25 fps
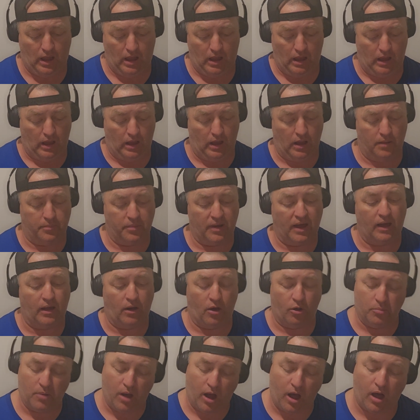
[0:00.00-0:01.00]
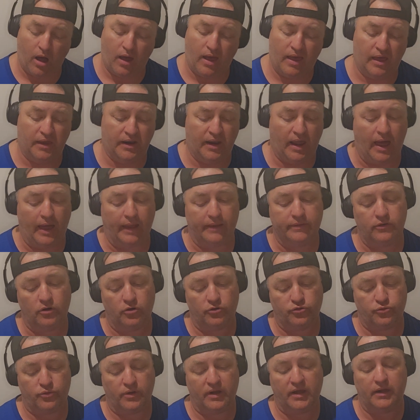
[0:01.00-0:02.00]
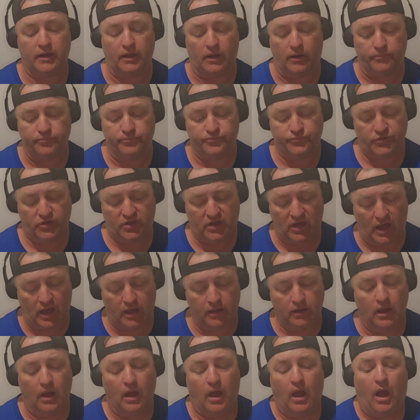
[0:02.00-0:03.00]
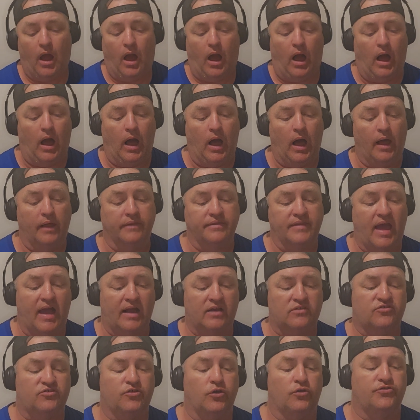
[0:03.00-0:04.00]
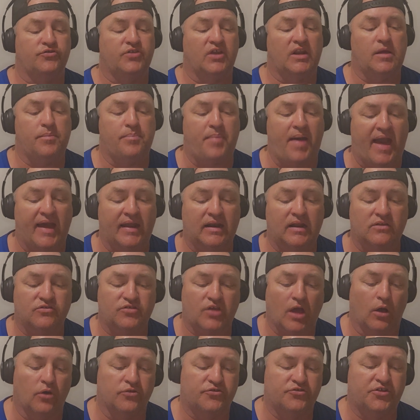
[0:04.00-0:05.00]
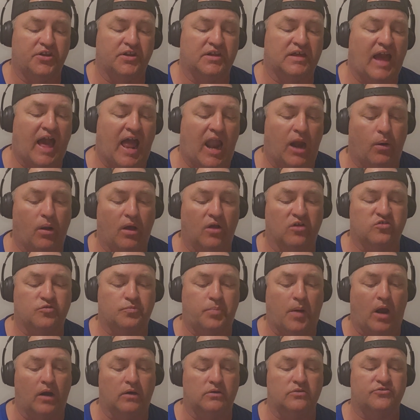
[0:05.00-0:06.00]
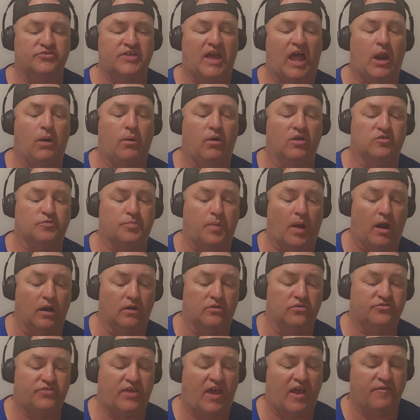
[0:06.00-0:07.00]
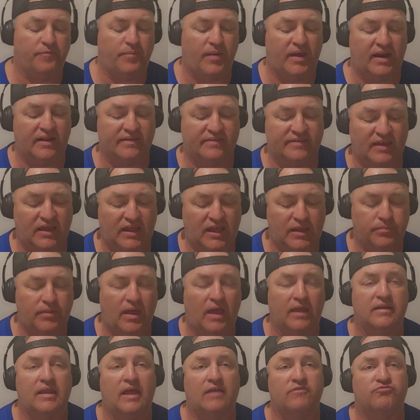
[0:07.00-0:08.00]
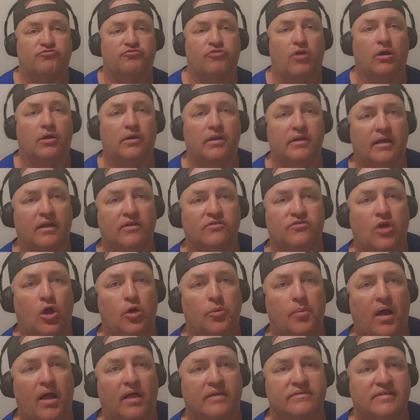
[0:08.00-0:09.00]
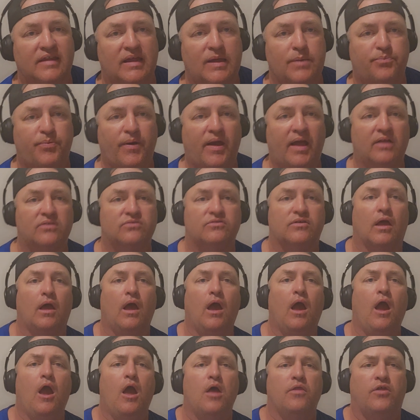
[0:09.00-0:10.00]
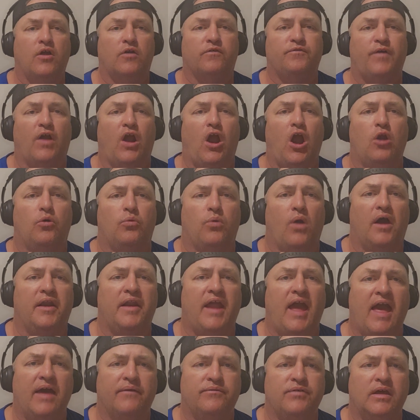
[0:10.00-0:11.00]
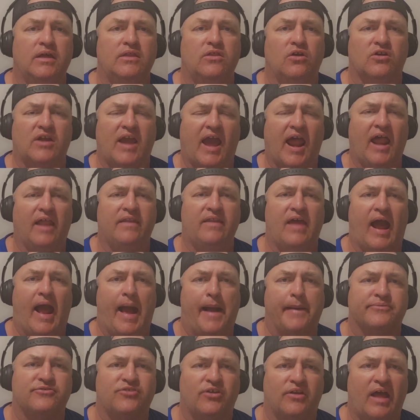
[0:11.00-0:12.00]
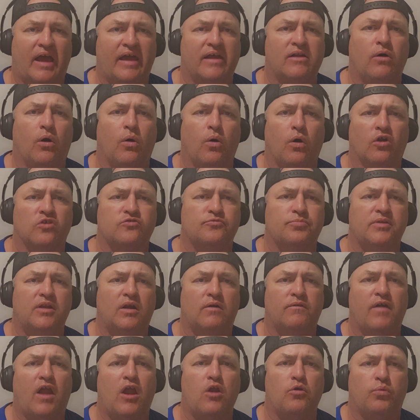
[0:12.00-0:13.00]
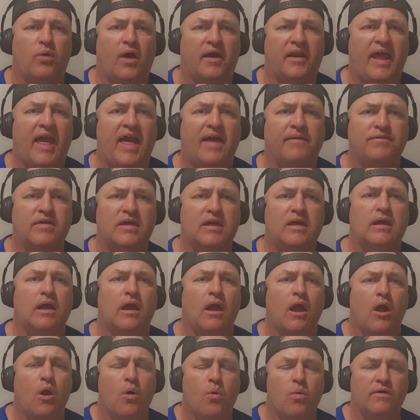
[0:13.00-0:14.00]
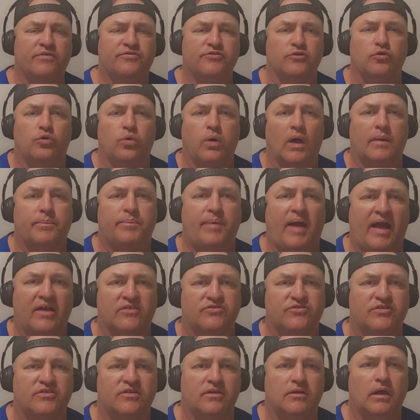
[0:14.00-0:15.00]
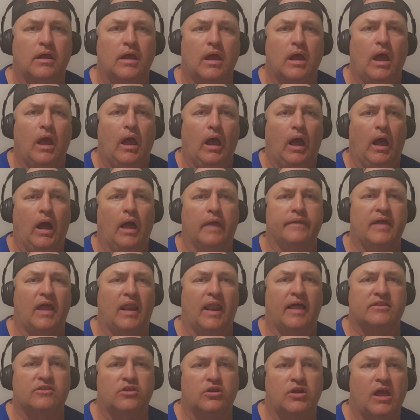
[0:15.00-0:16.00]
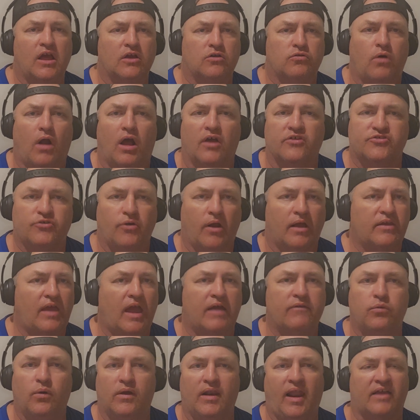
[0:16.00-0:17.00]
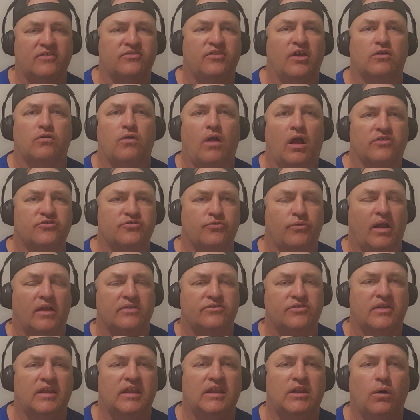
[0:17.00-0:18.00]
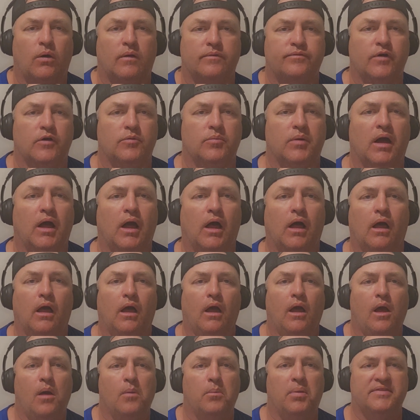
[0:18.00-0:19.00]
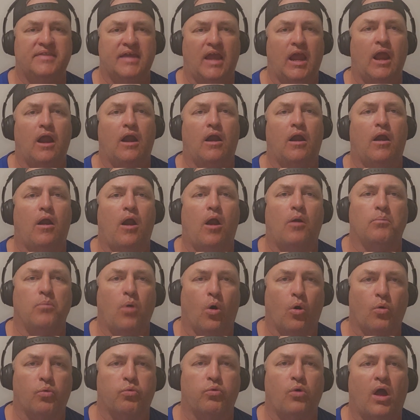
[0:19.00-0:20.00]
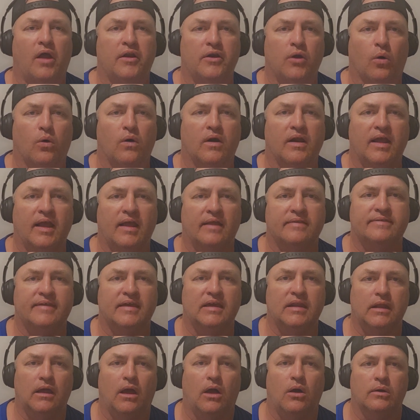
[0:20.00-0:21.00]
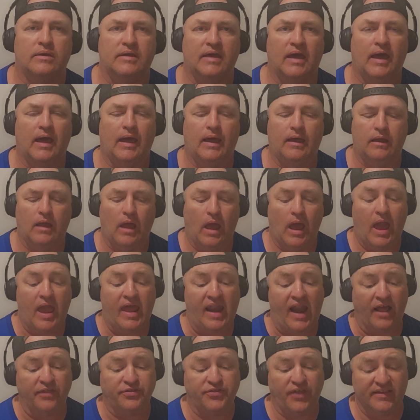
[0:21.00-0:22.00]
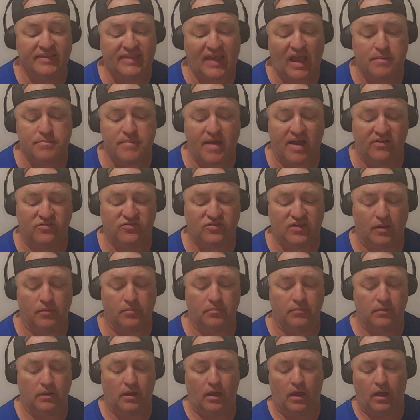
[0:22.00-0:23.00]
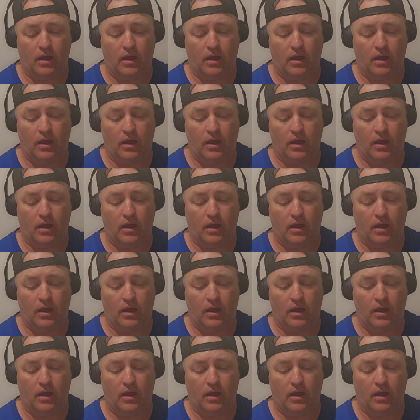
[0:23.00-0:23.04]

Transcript: But Omaha held on. They're 3-0, okay? Next, Sioux City Bandits hosted the Colorado Spartans. Colorado Spartans have been a team that they struggled against Omaha's defense. They're very run-heavy. They're kind of the opposite Idaho Horsemen. They're very run-heavy with some quick passing. They like to hit crossing routes. Everyone likes to hit crossing routes in indoor football. But they are more run-oriented, okay? And I think that makes them